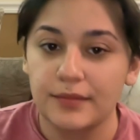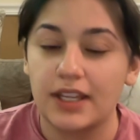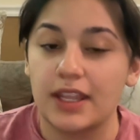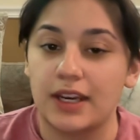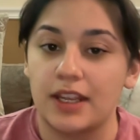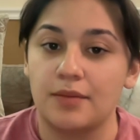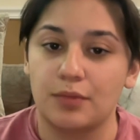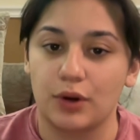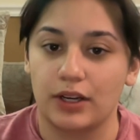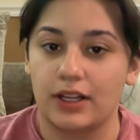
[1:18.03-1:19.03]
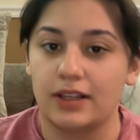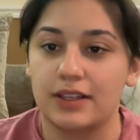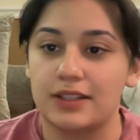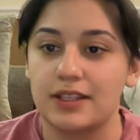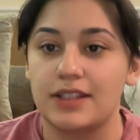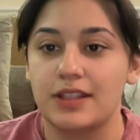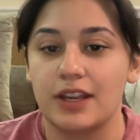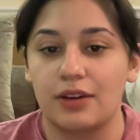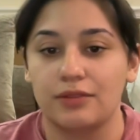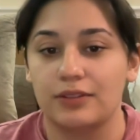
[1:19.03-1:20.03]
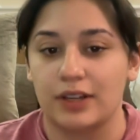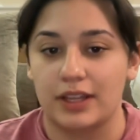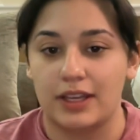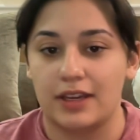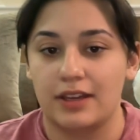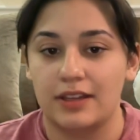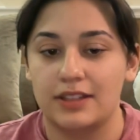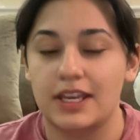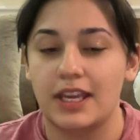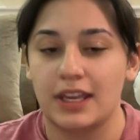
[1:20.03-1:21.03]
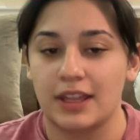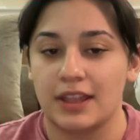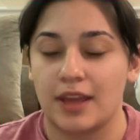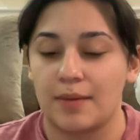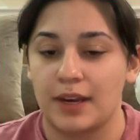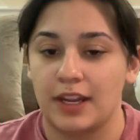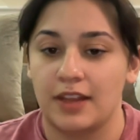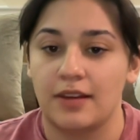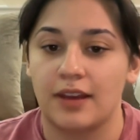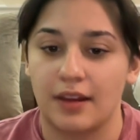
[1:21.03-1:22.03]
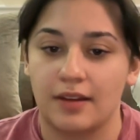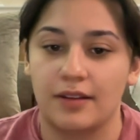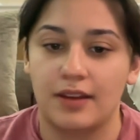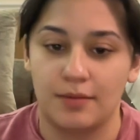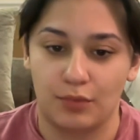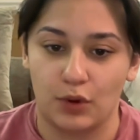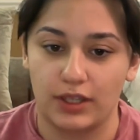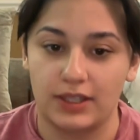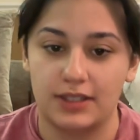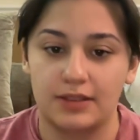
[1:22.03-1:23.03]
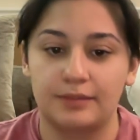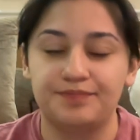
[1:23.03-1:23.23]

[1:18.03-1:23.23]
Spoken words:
than importing, since they don't really take in that many imports.